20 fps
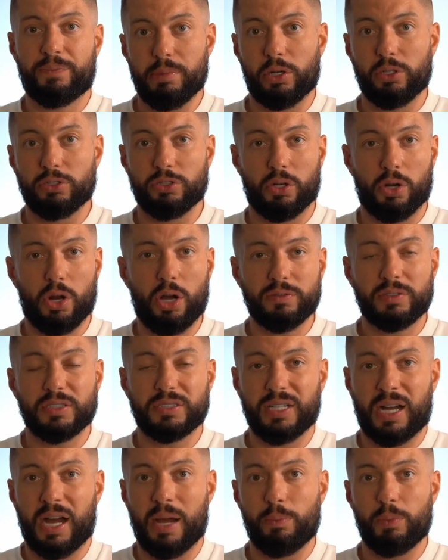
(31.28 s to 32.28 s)
because a lot of the
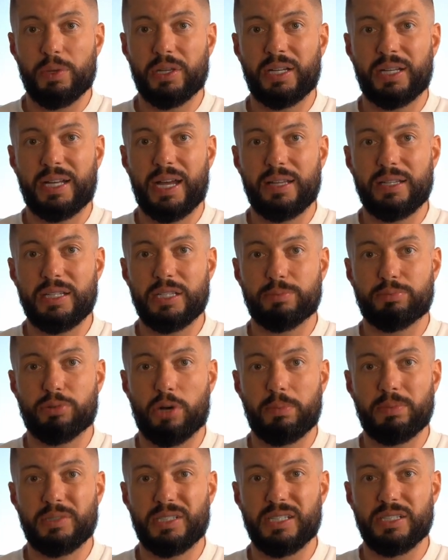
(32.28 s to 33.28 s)
time we can get these
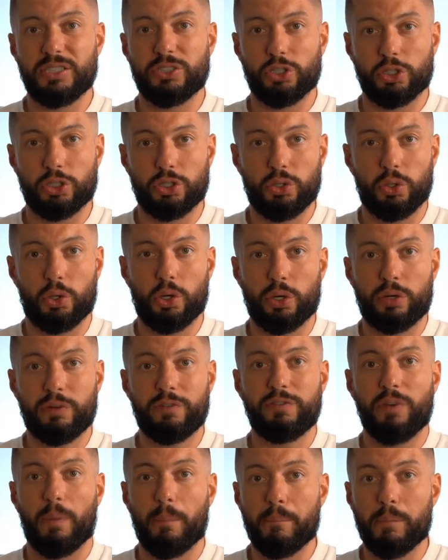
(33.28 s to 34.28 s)
properties secured
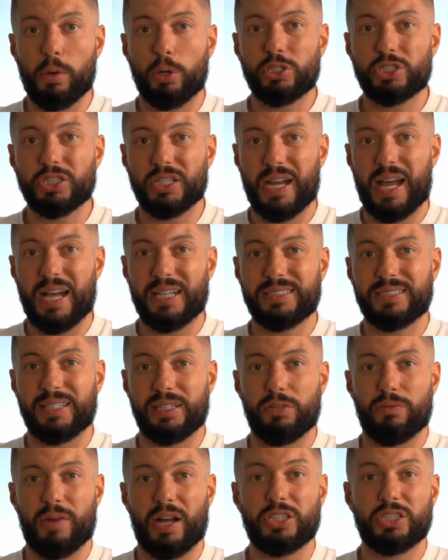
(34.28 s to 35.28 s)
for much less than
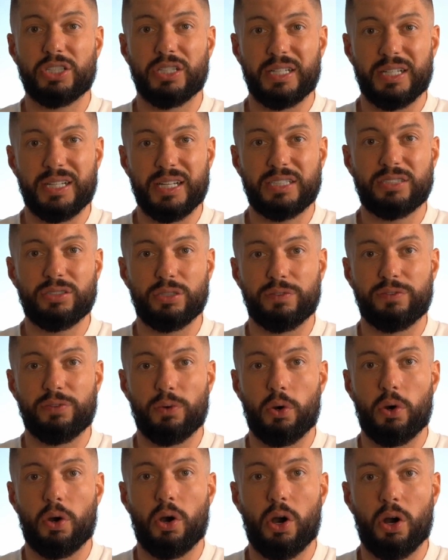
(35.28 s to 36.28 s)
they're actually listed
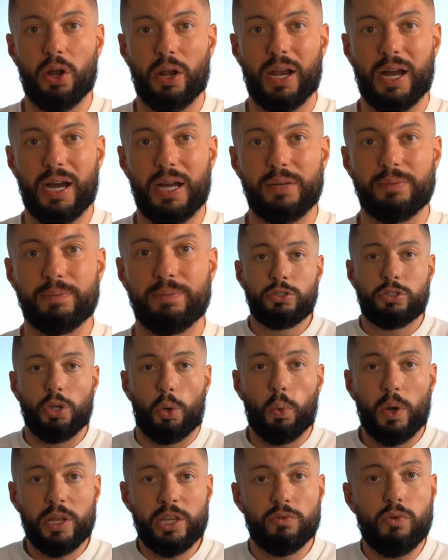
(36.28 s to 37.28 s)
for online. So
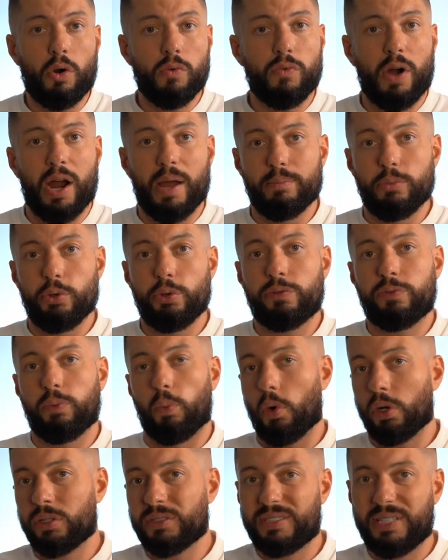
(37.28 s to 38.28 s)
when you're on Rightmove,
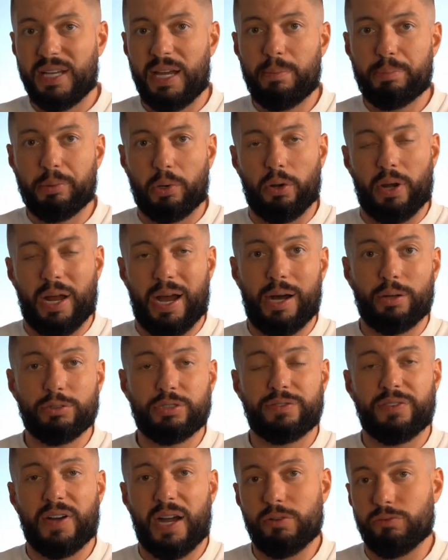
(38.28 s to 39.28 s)
one tip on how
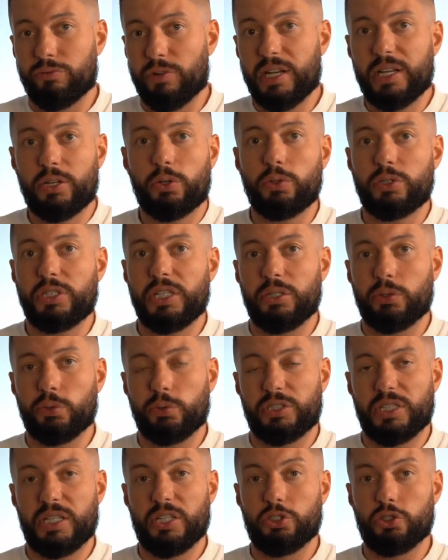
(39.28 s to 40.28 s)
to find really good
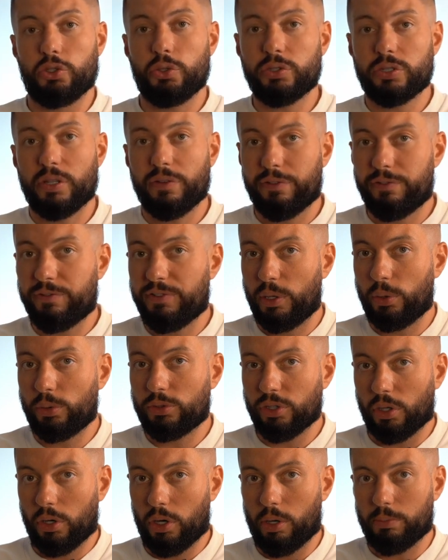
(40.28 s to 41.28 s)
deals is use the
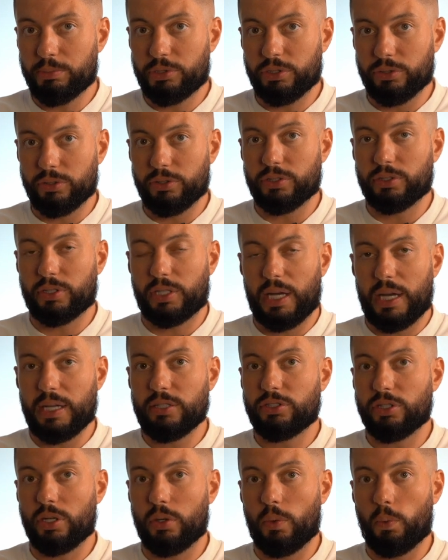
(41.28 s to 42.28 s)
filter options, okay?
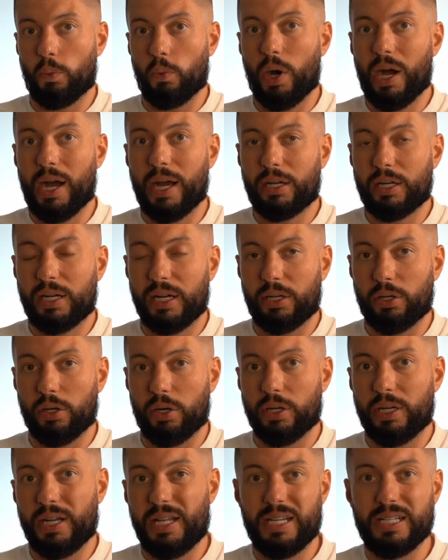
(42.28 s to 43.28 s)
So what I click
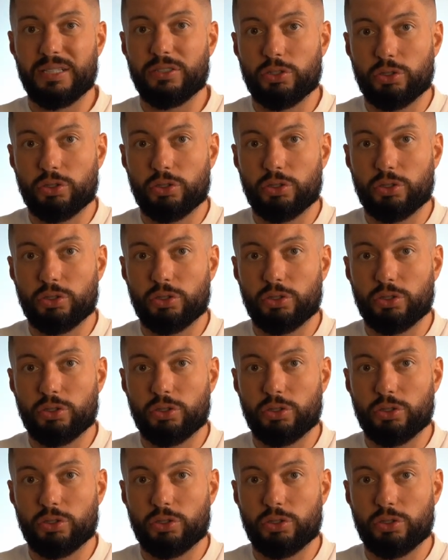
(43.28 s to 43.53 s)
on is